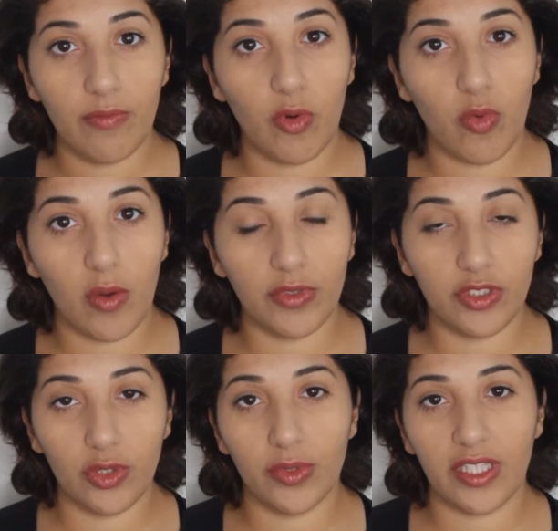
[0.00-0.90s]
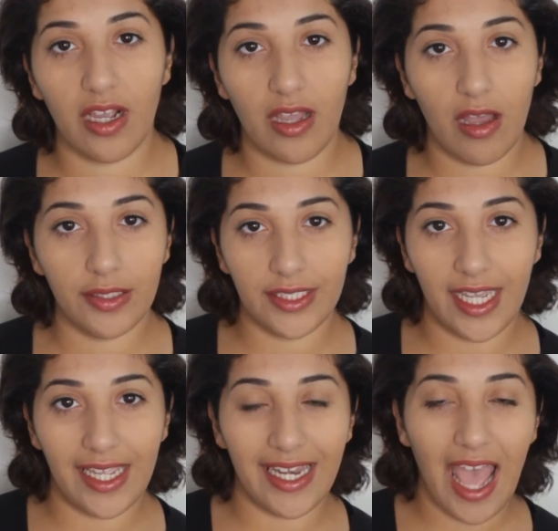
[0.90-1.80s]
But what we do with that
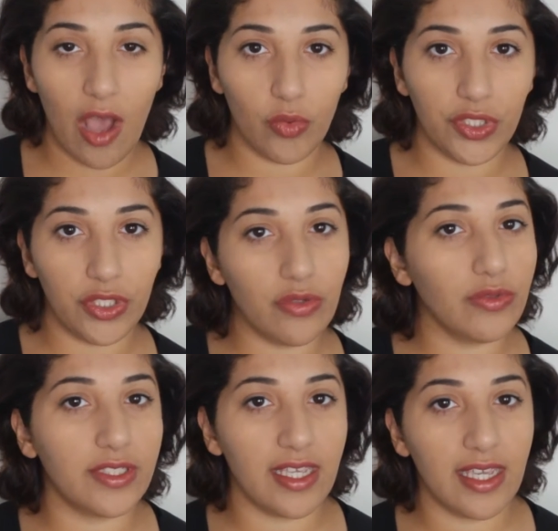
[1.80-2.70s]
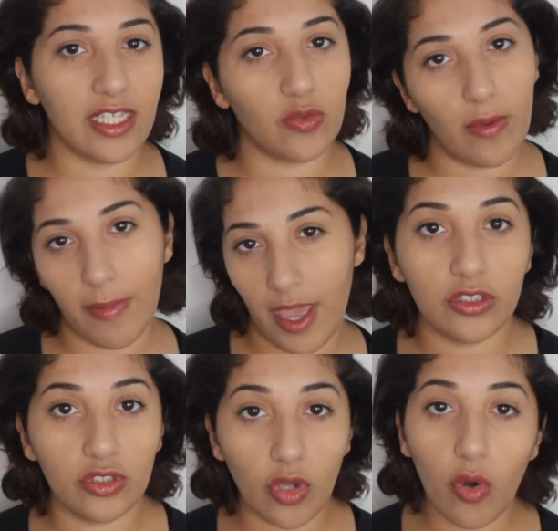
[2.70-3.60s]
content and how we use it is what
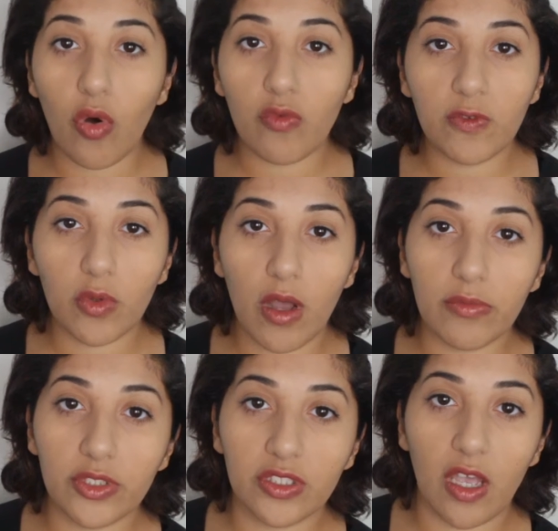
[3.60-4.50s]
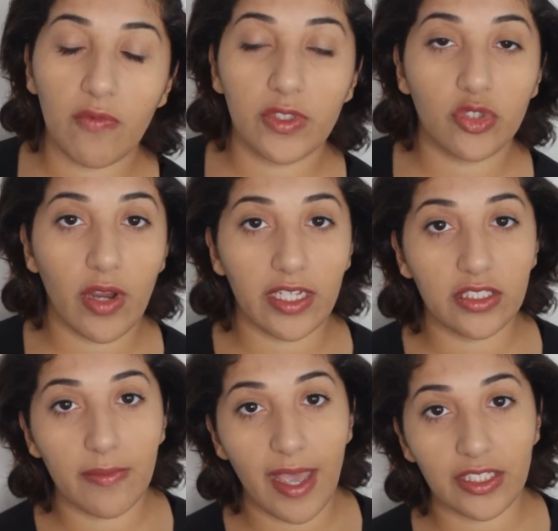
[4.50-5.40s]
matters. Don't overwhelm yourself with trying
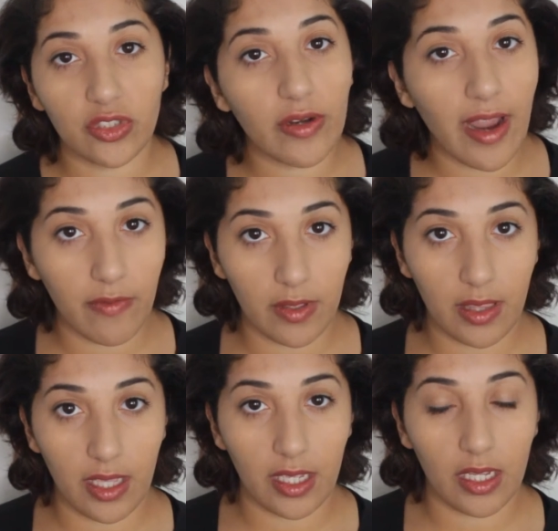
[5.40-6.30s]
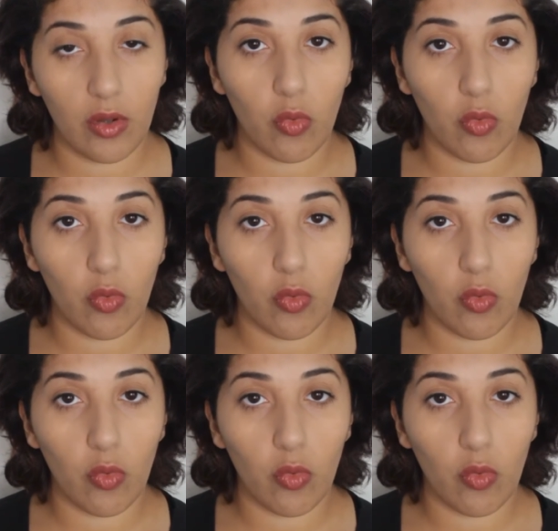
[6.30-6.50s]
to master everything.